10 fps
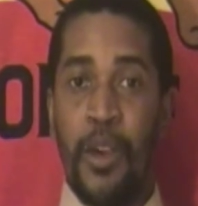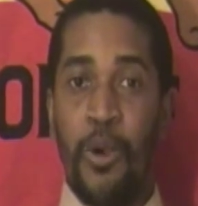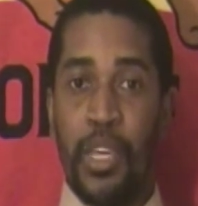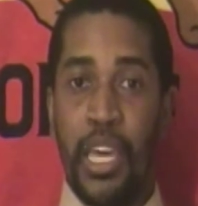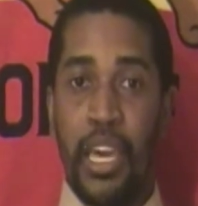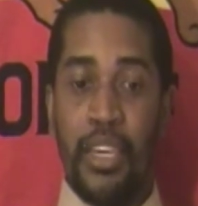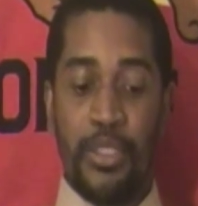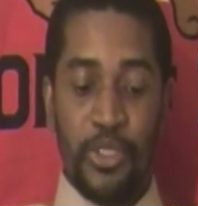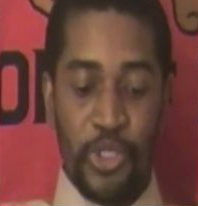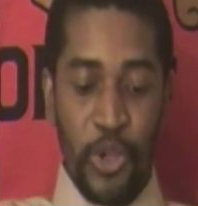
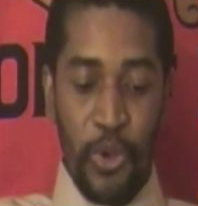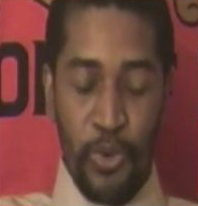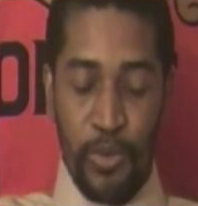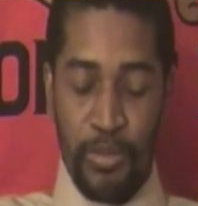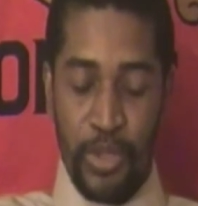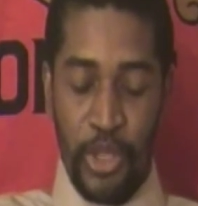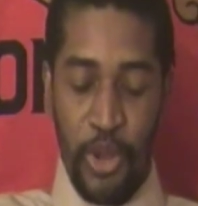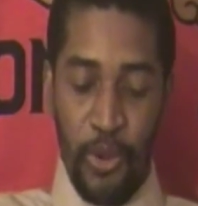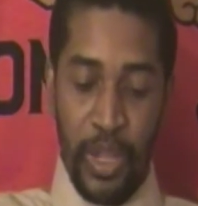Okay, so, you know,